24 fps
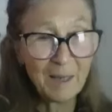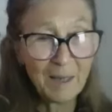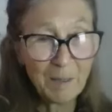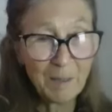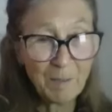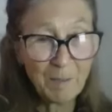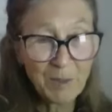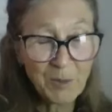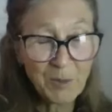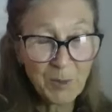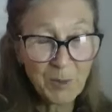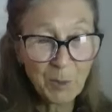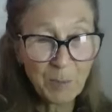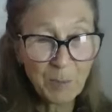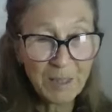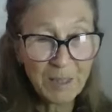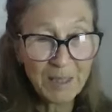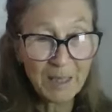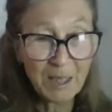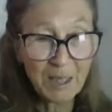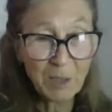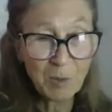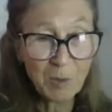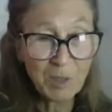I'm assuming
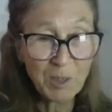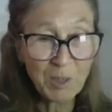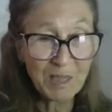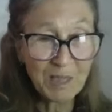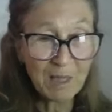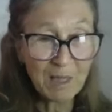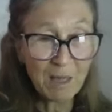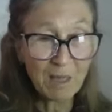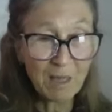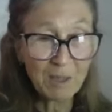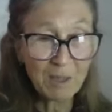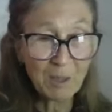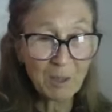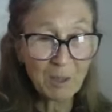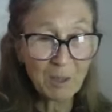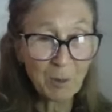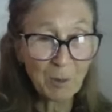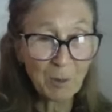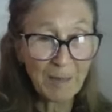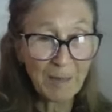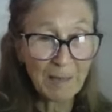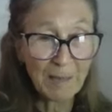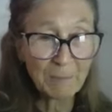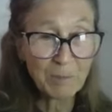that you did not go
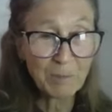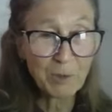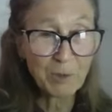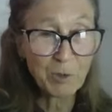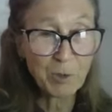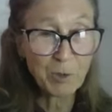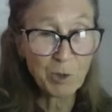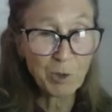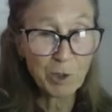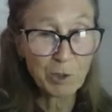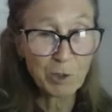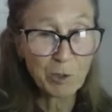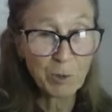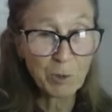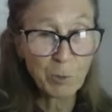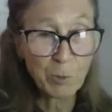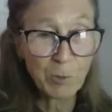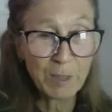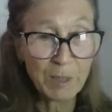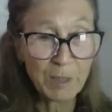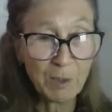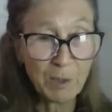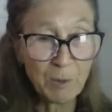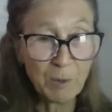to Baptist church
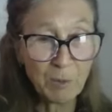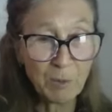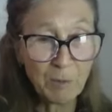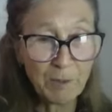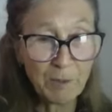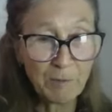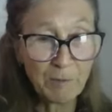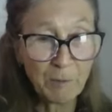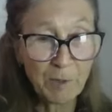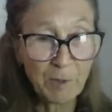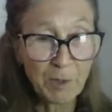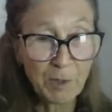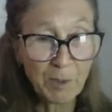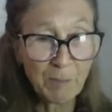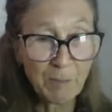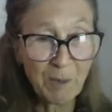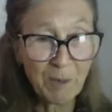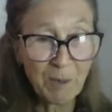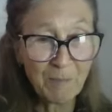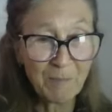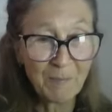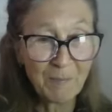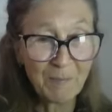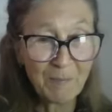when you lived with your
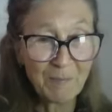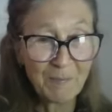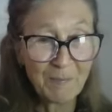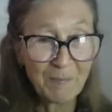mom.